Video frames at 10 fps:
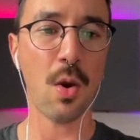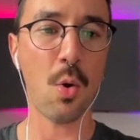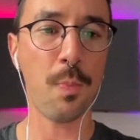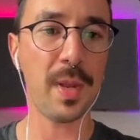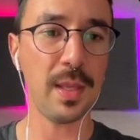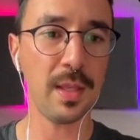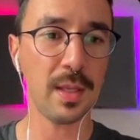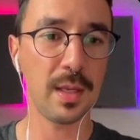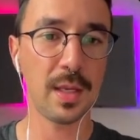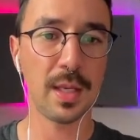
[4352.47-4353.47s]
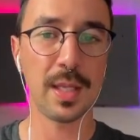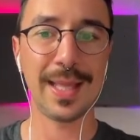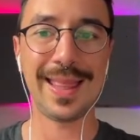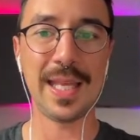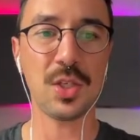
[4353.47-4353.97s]
open
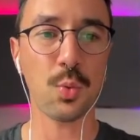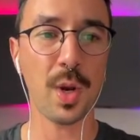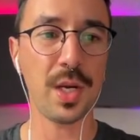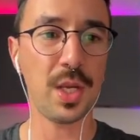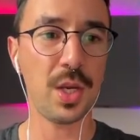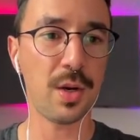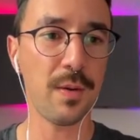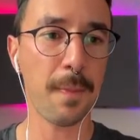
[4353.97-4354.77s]
this one here.